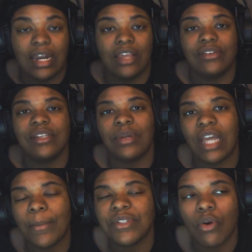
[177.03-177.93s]
And you see, when it
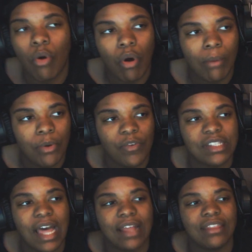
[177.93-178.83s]
comes to horror
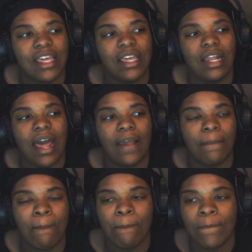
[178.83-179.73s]
movies, I think, like,
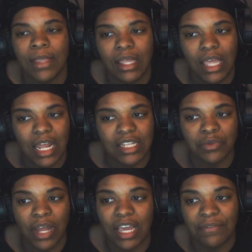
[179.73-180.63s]
and it's
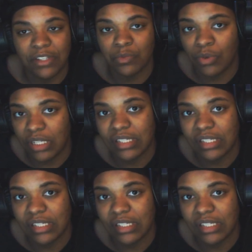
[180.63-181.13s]
like, if it's really